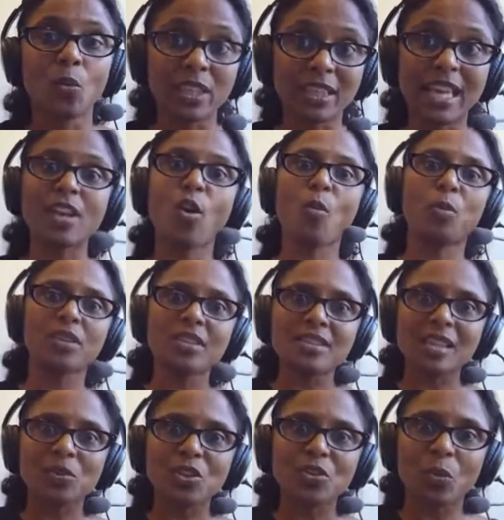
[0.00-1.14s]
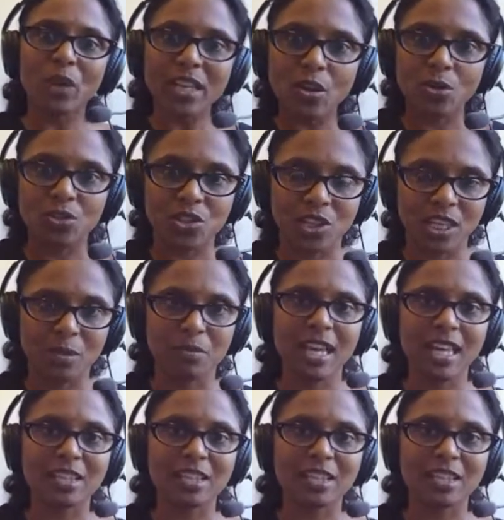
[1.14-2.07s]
We then opened this up to the Windows team.